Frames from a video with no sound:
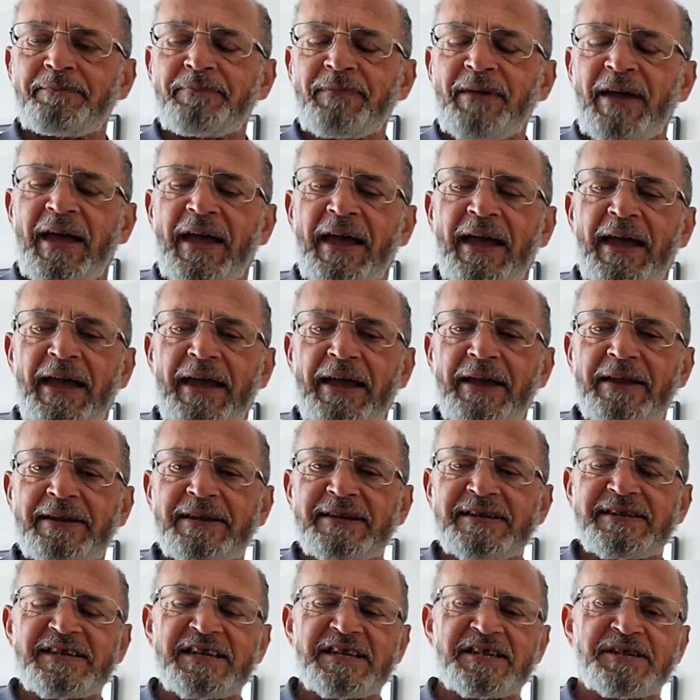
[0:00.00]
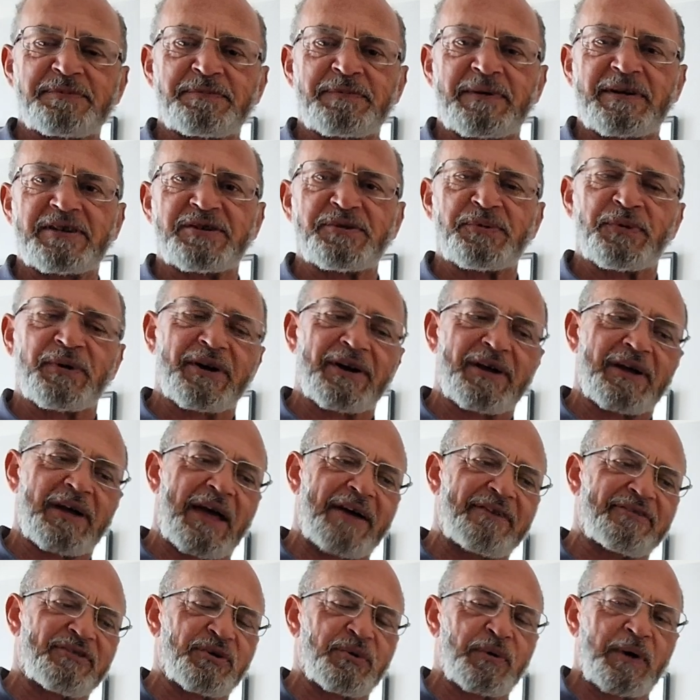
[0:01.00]
And he said to me, do you want to
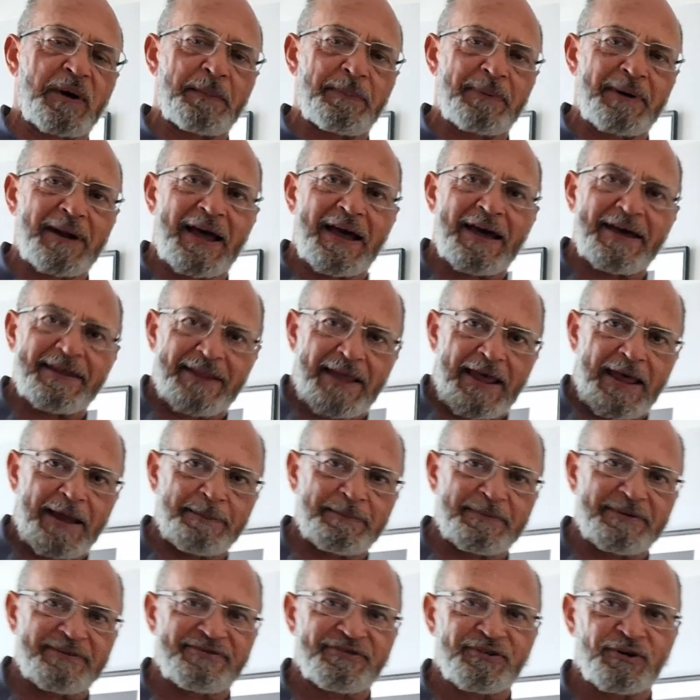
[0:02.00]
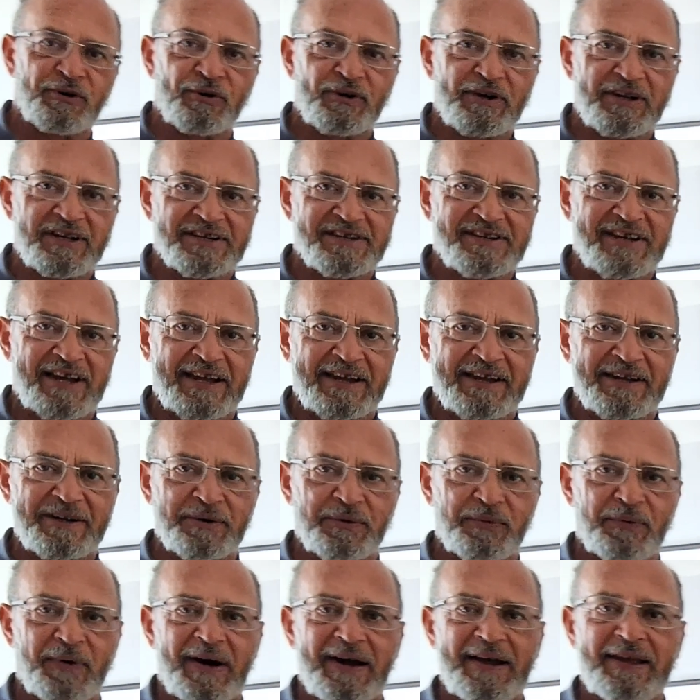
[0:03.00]
have a quick play of that before you take it
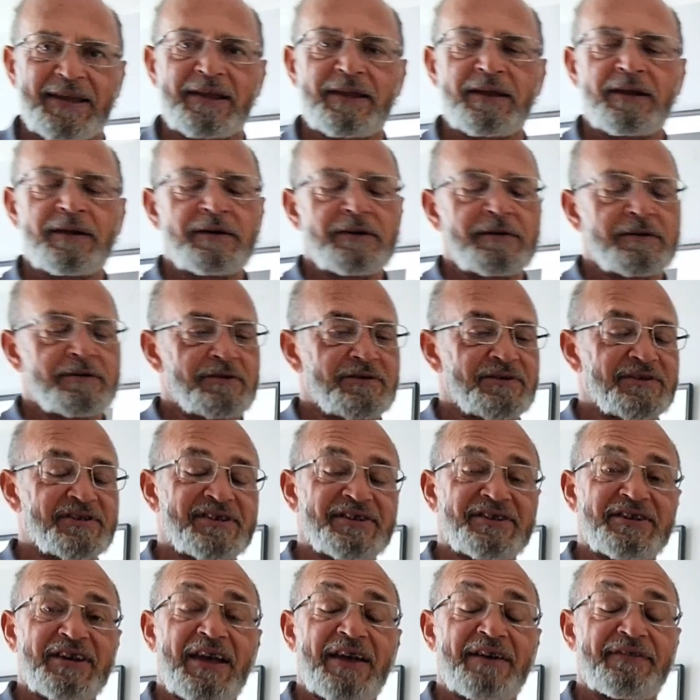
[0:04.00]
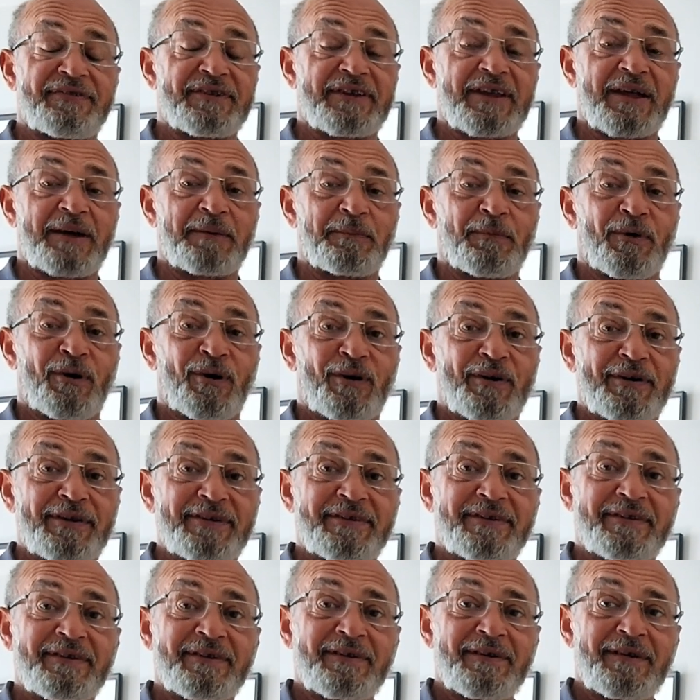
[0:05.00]
away? I said, yeah, if you don't
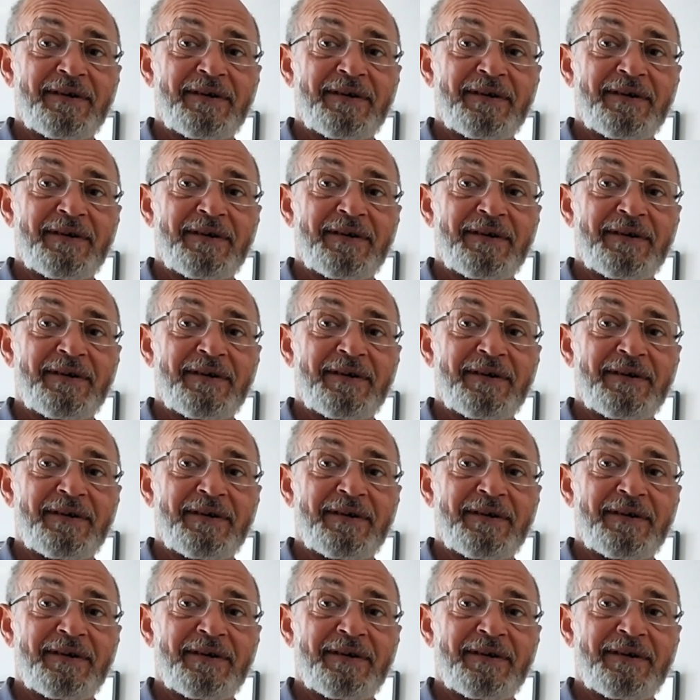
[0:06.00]
mind.